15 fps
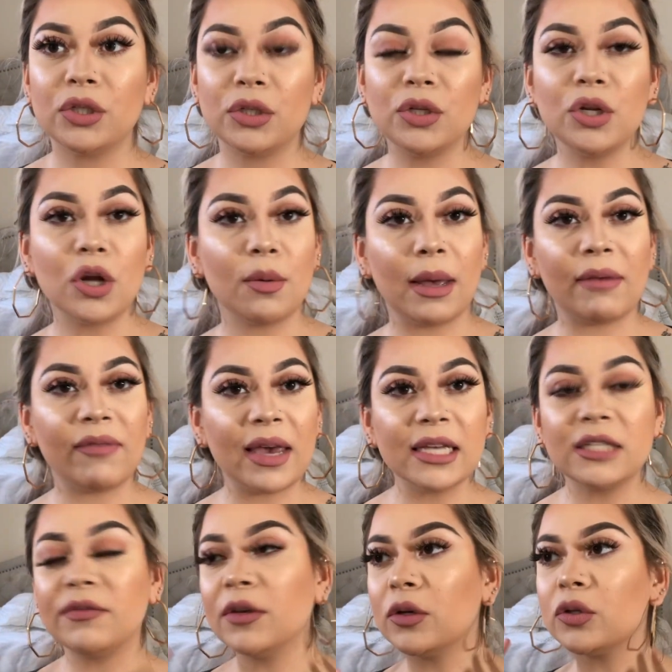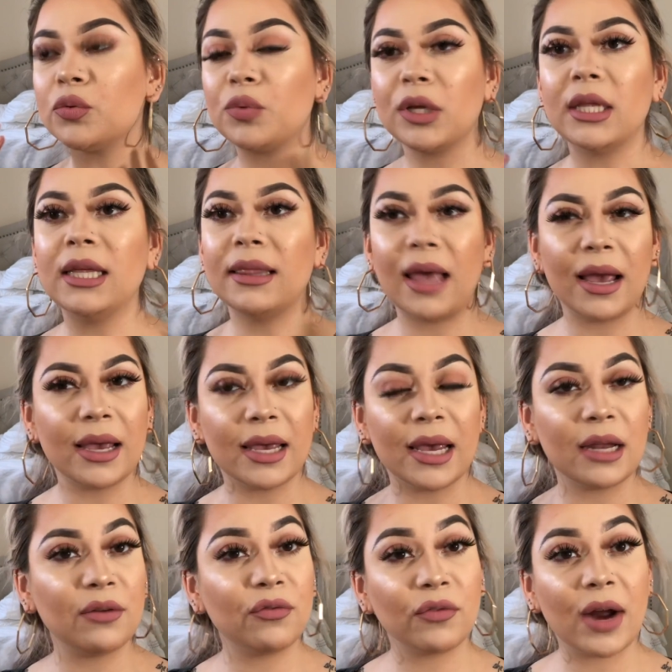You know, my face feels really light
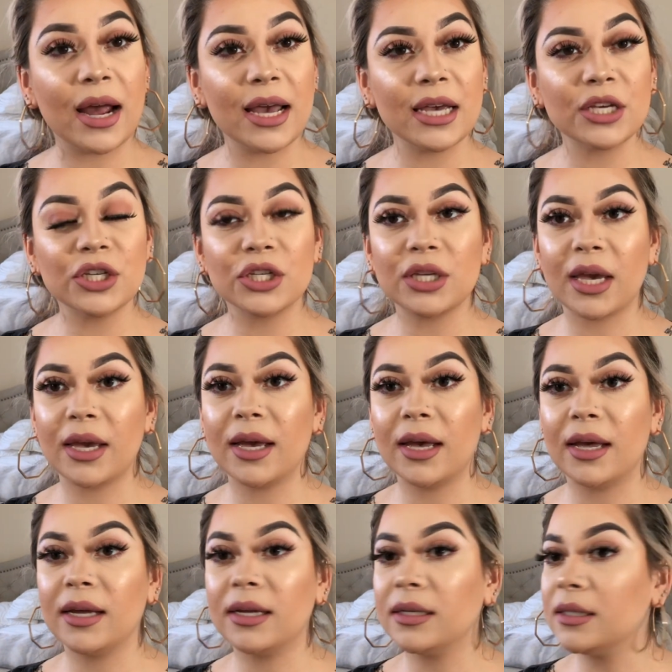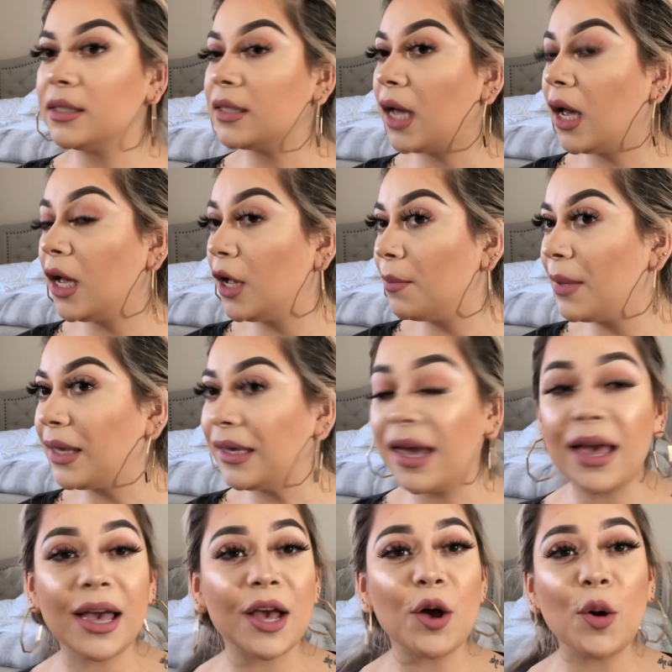and fresh, and
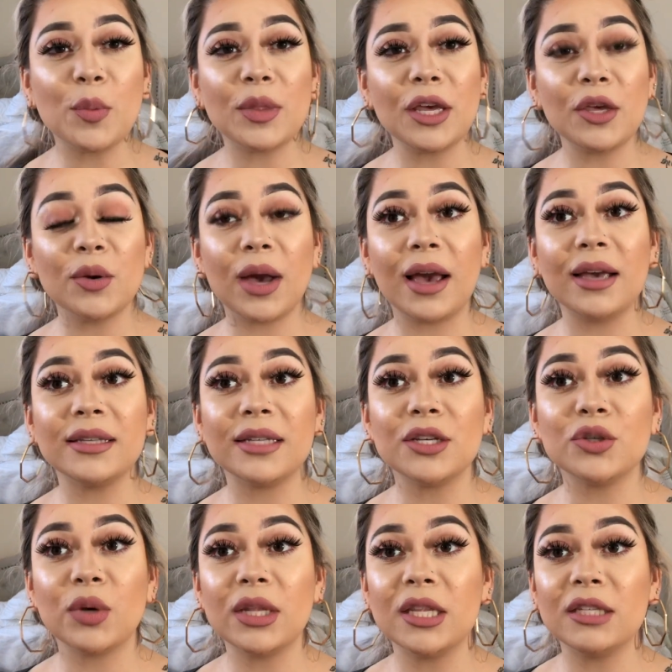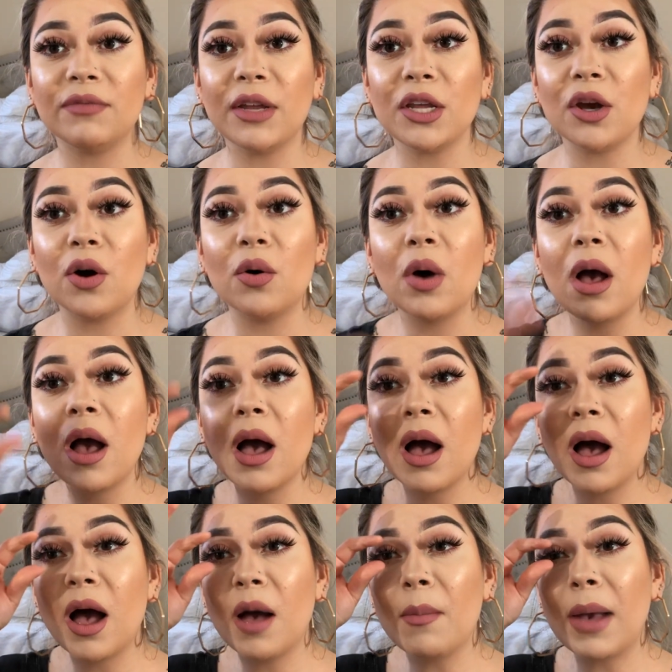yeah, I hope that you guys enjoyed this video.
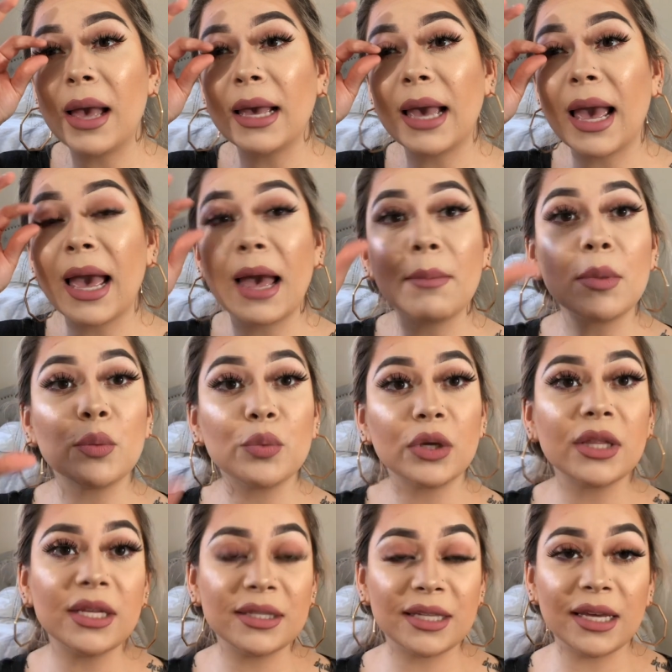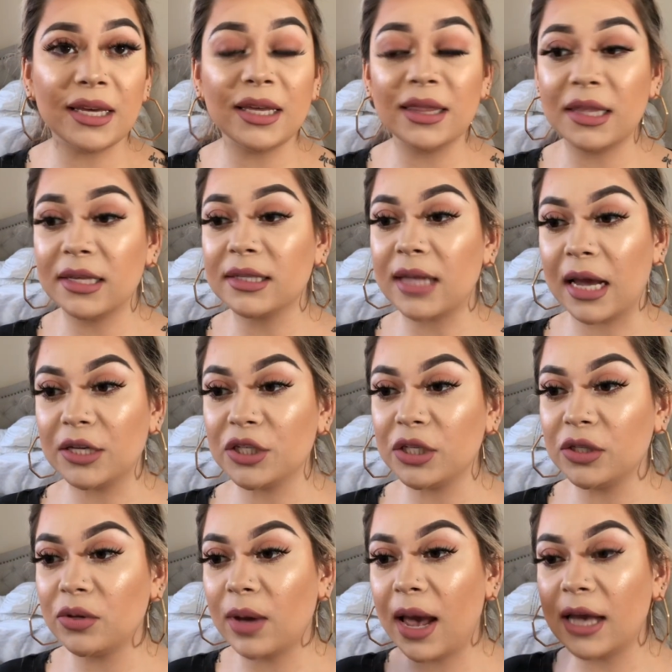I am really digging these
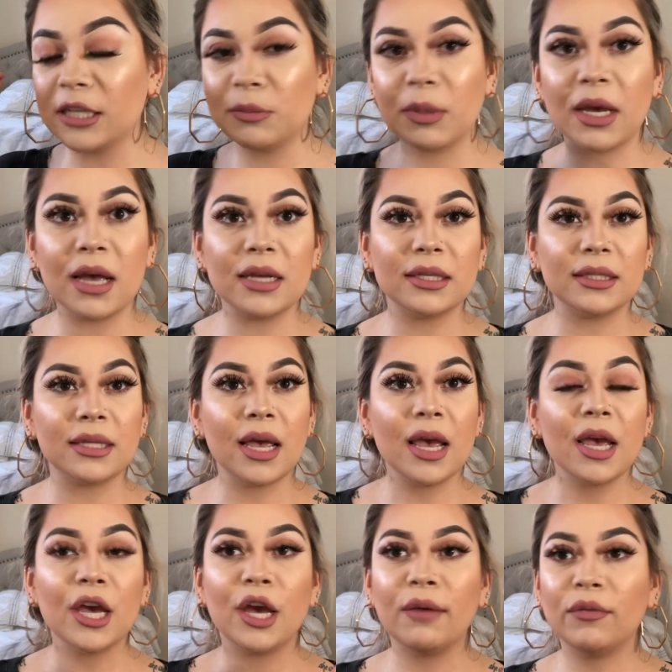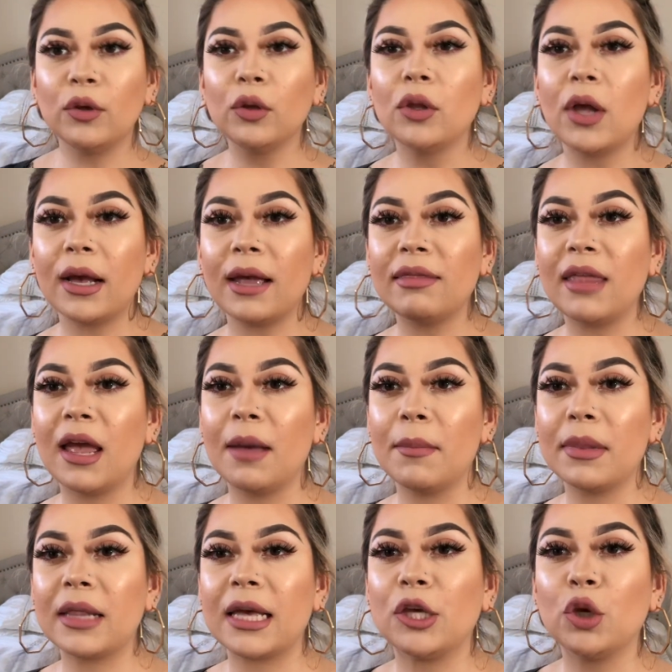lashes, you guys, because if you look at
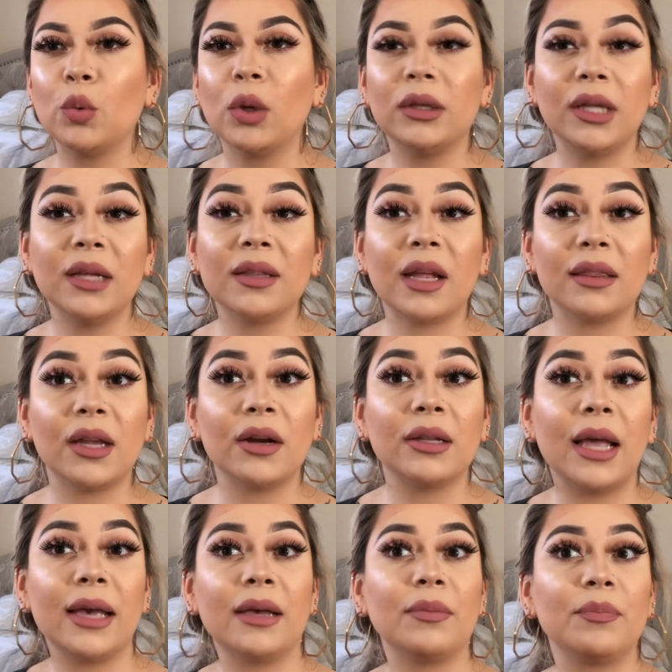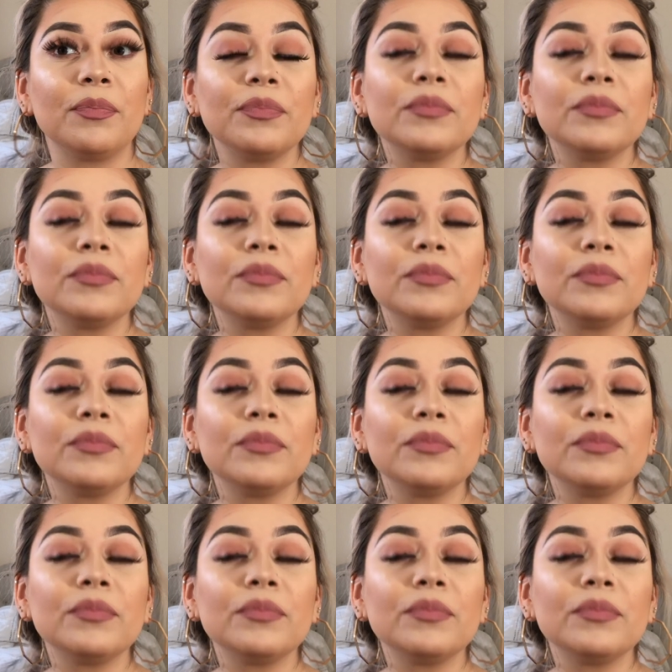them, like, you would think that they're like